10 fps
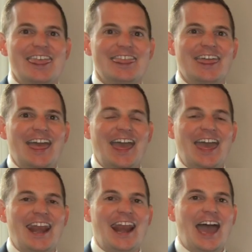
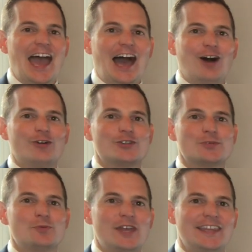then I'll
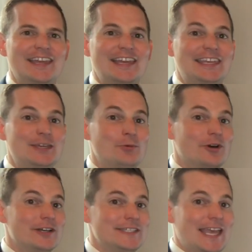explain that he
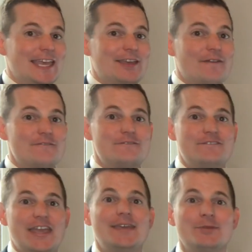was a
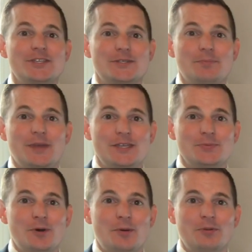famous
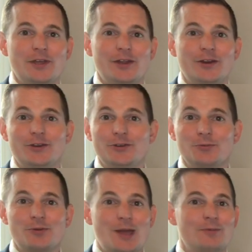baseball player, and
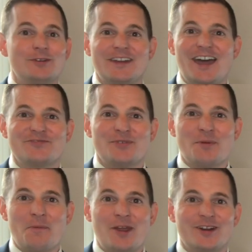you're probably not from
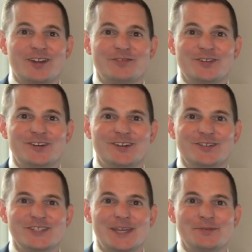America if you don't know
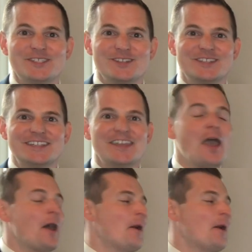who Sammy Sosa is,